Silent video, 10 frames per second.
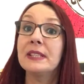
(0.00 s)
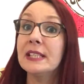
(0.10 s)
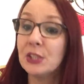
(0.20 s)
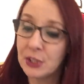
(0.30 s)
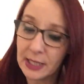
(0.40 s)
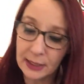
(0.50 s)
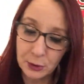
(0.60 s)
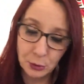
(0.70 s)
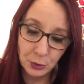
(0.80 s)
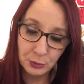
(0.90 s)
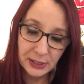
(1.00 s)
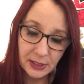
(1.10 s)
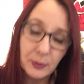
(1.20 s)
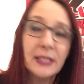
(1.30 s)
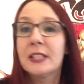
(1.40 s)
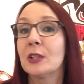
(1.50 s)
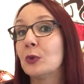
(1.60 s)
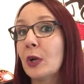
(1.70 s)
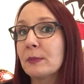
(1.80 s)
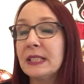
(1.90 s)
these yet, so you'll need to wait till they go
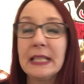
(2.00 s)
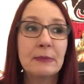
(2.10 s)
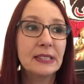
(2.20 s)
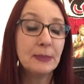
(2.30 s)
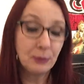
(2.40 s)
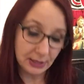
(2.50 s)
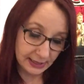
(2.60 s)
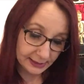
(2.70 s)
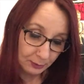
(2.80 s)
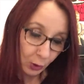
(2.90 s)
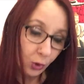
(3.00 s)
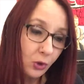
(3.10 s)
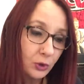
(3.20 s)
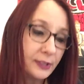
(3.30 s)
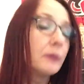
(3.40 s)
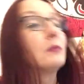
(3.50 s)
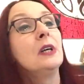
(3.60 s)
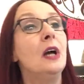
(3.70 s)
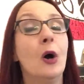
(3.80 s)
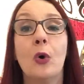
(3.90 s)
up next eh, because
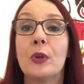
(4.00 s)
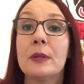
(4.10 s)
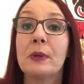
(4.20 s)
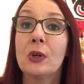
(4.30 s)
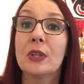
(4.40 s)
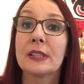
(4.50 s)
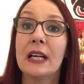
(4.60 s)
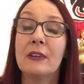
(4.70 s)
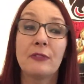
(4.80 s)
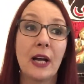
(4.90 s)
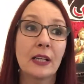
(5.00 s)
only because I have,